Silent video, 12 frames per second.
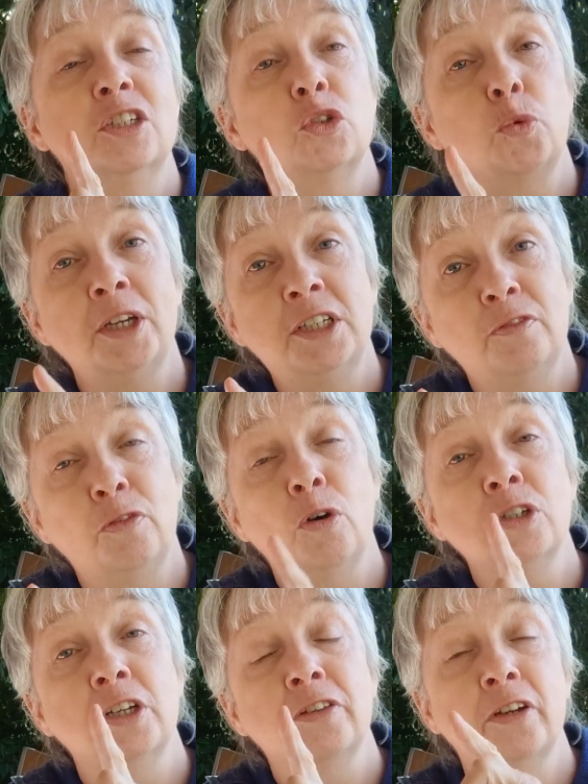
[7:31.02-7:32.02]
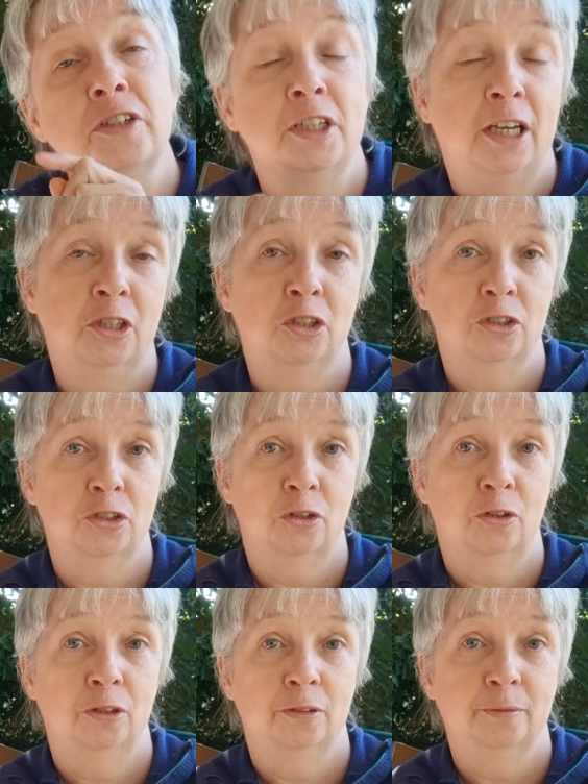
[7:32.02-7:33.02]
is 24 to 30 inches
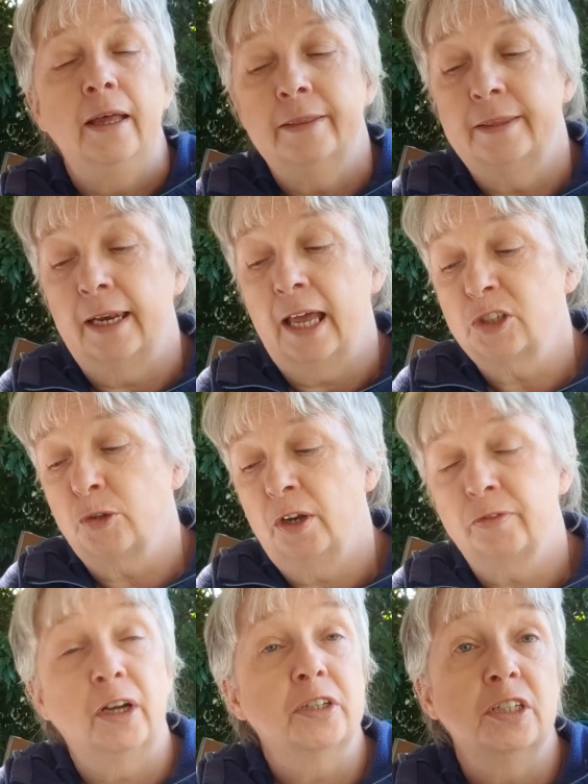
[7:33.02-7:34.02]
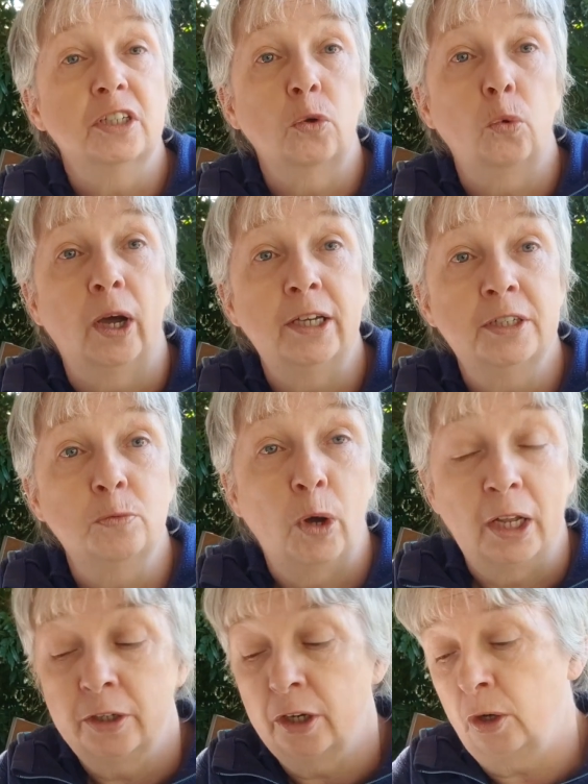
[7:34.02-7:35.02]
tall. The last one I've got is quite
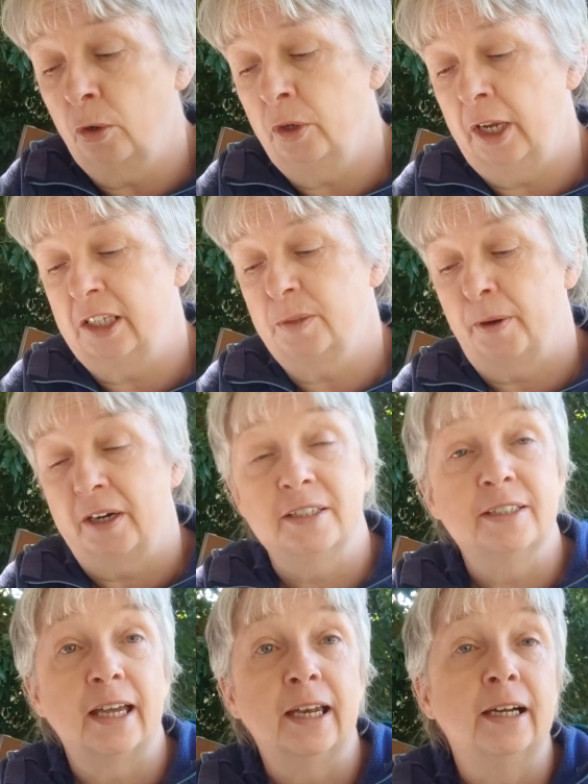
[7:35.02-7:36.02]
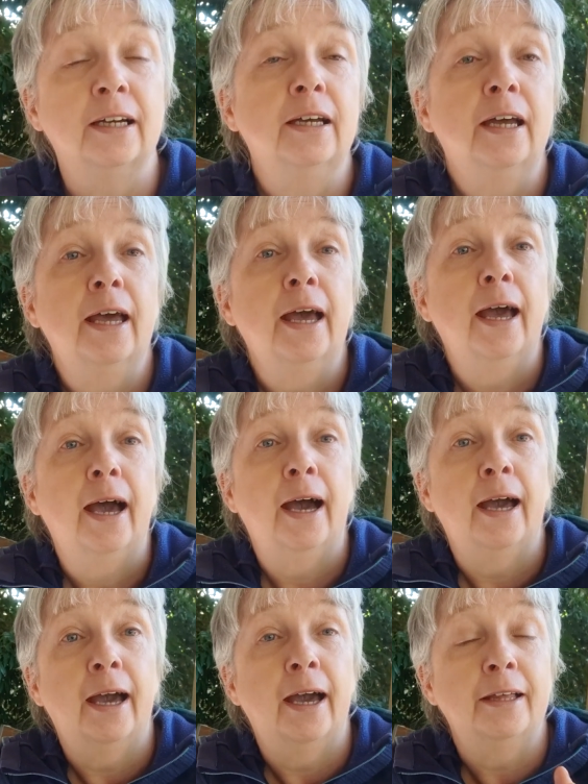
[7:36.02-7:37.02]
well known. It's Bartzella.
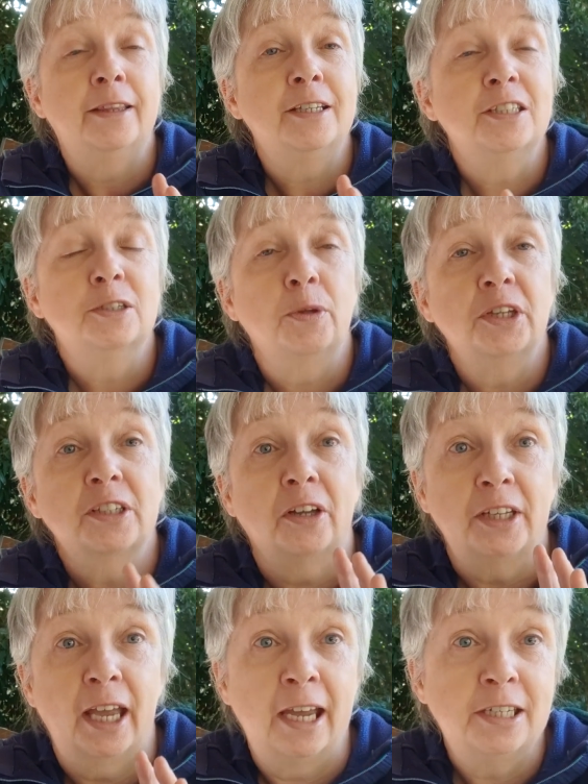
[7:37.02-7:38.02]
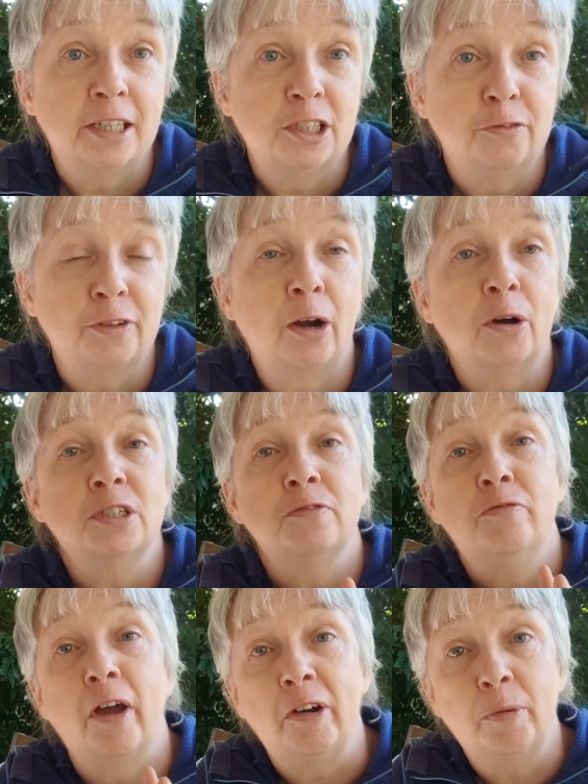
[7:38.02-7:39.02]
This is the one that's got the 8-inch flowers,
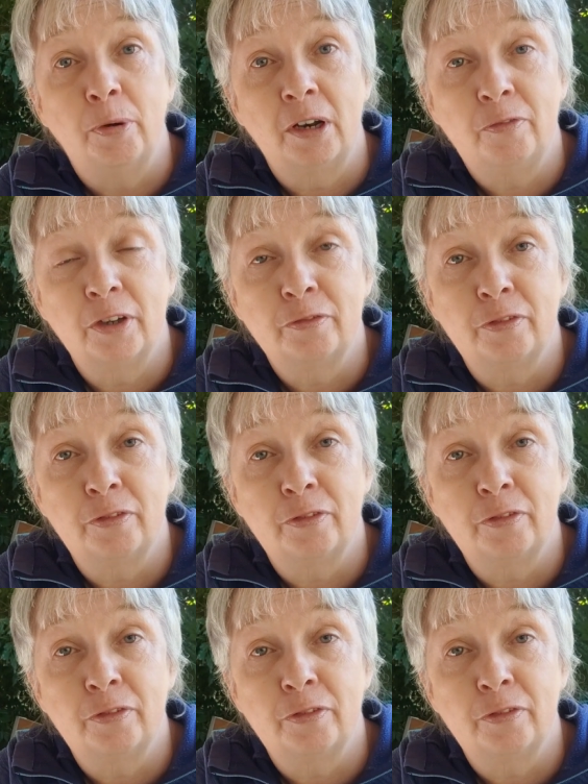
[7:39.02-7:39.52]
very prolific